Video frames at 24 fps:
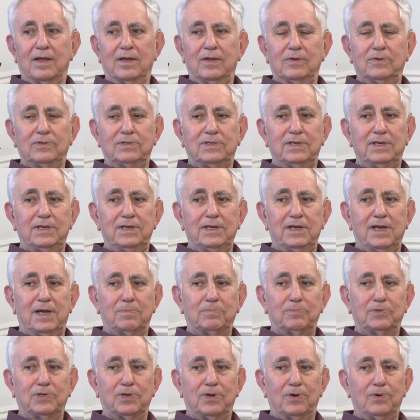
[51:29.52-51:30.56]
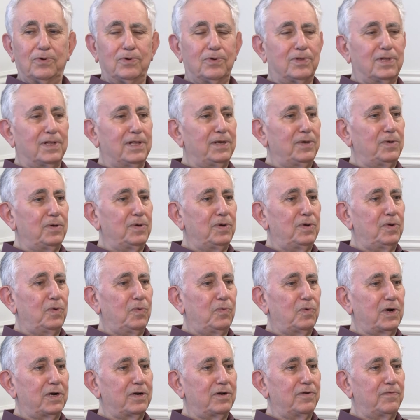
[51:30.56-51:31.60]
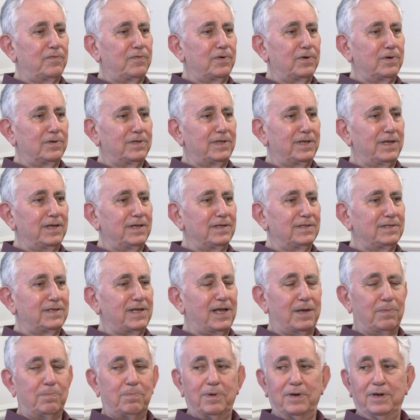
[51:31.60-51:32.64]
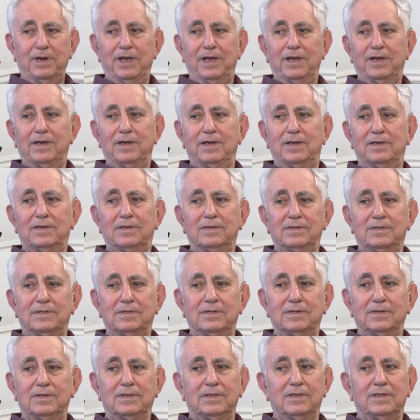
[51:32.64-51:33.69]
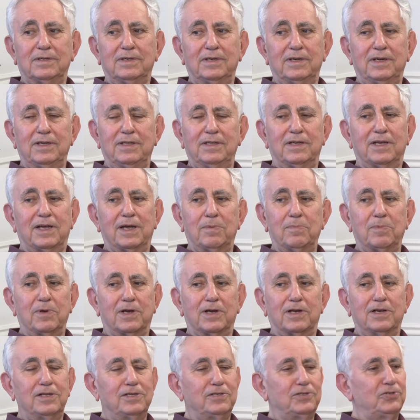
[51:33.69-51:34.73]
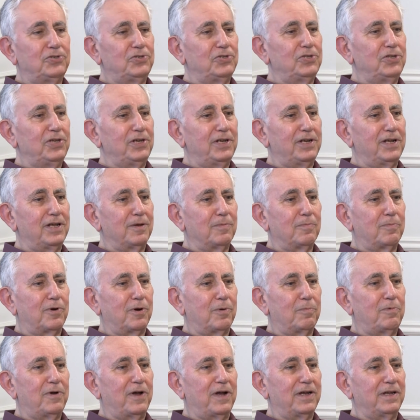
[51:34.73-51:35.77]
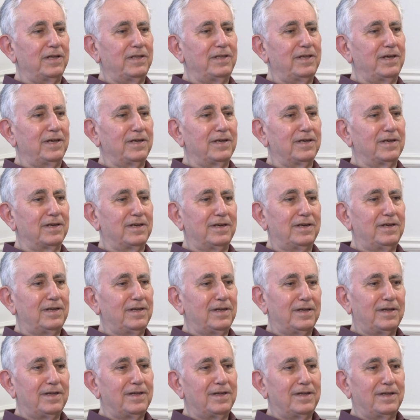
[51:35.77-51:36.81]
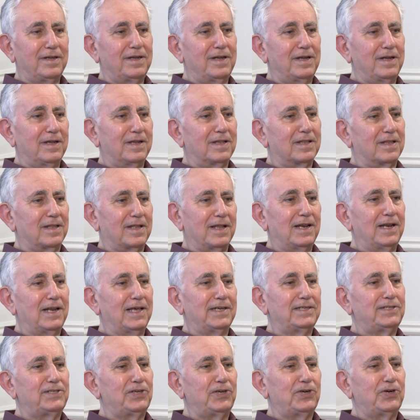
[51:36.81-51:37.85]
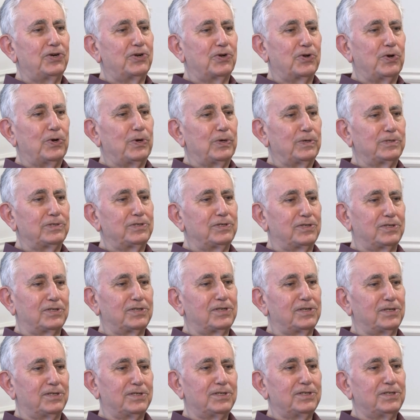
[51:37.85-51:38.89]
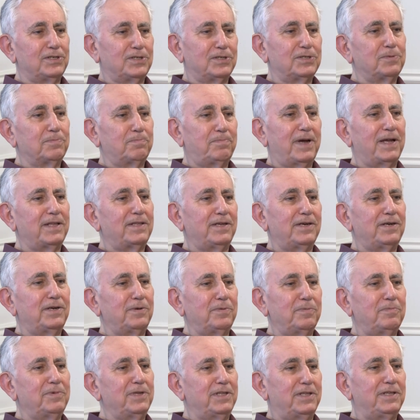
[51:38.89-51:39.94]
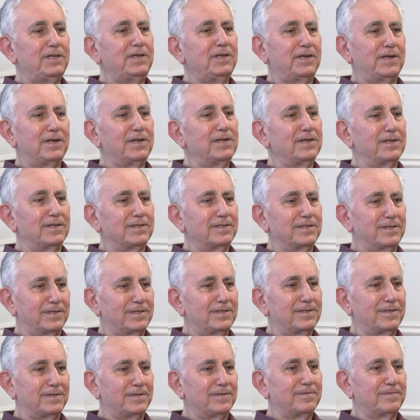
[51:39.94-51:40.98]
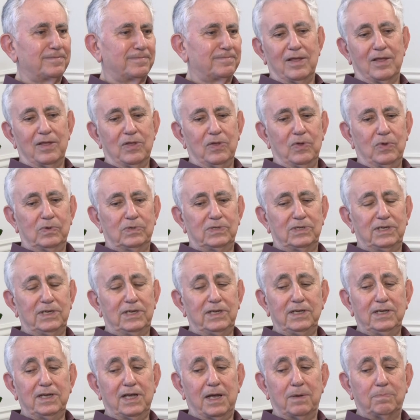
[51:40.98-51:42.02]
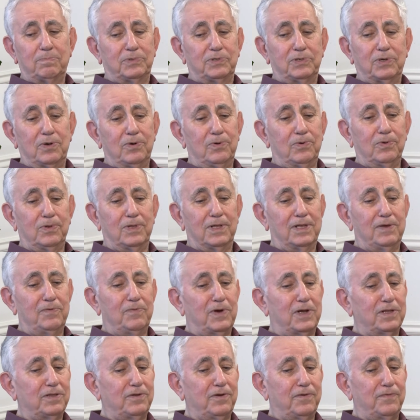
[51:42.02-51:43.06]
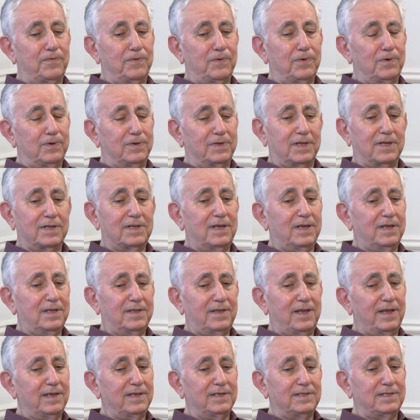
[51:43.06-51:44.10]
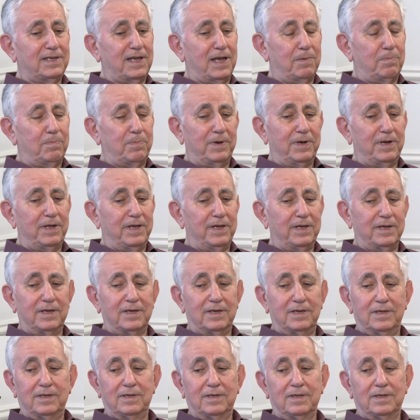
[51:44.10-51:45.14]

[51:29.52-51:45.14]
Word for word: You see absolutely wonderful things happening in chemical engineering, providing at a lesser cost, better materials. You see absolutely wonderful things happening